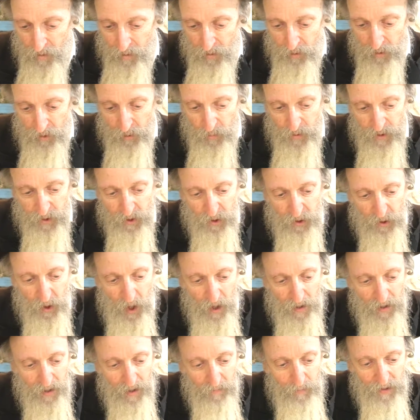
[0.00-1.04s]
So he's just
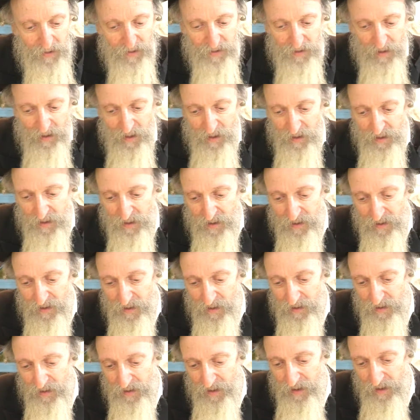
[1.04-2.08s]
talking about this idea.
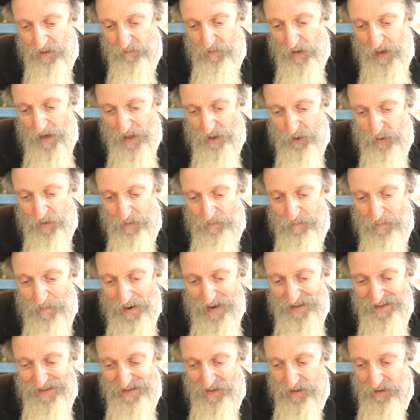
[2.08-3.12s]
It's the idea of Asher
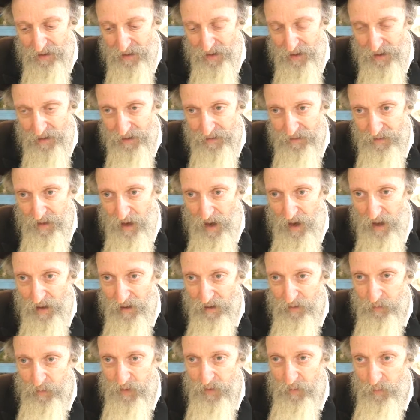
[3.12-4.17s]
Maskil El Dal.
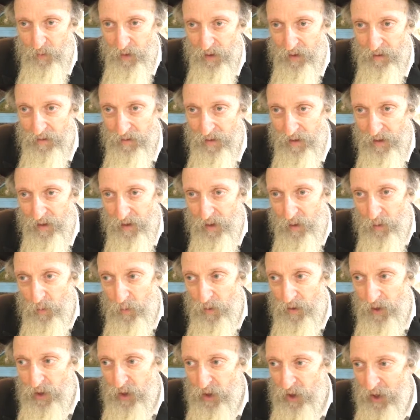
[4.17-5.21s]
When
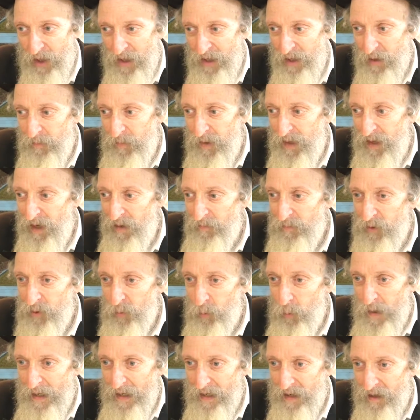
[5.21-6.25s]
the Shechina becomes
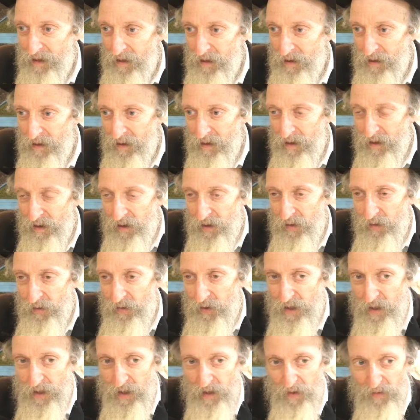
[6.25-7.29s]
weak,
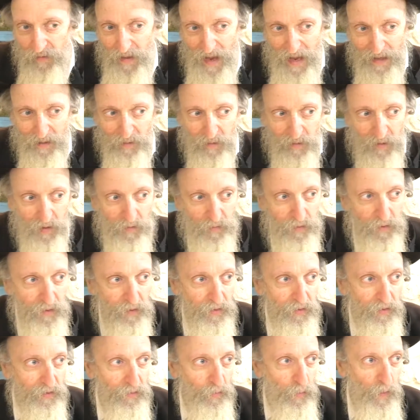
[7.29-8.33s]
the
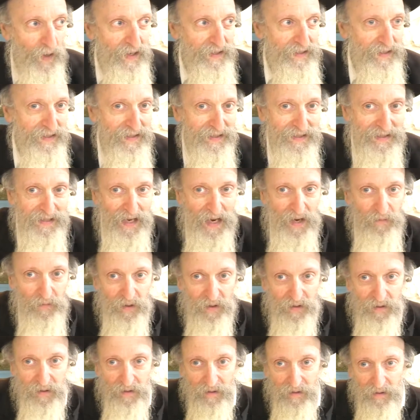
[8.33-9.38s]
way to save
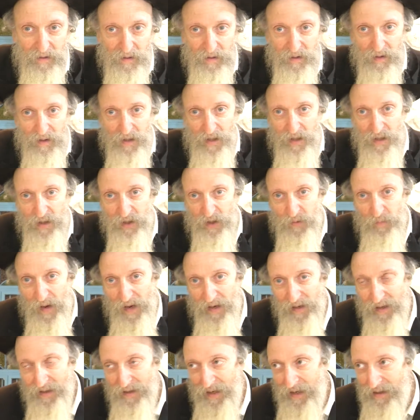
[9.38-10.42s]
it is
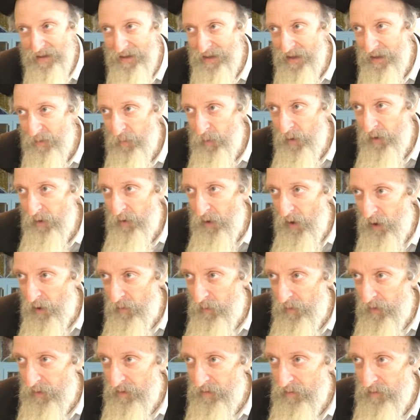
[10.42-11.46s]
by connecting it with
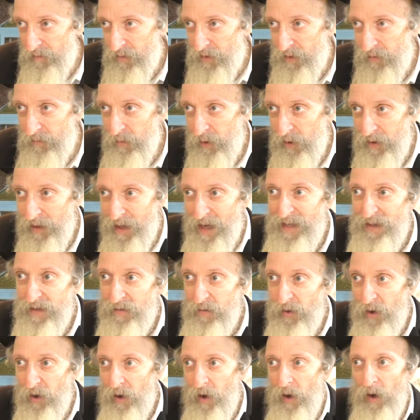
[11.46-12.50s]
Chokhmah. So the light
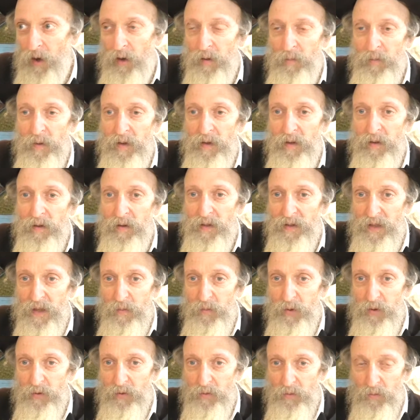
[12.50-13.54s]
of the Chokhmah is
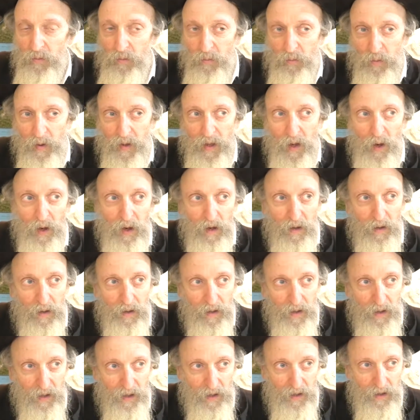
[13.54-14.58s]
able to bring
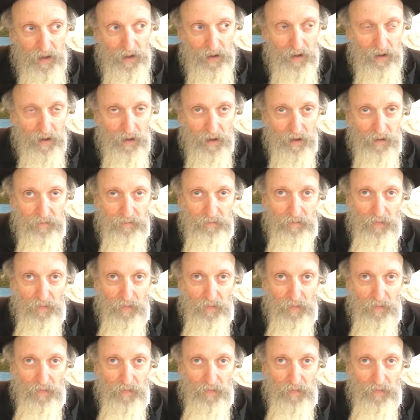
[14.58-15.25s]
a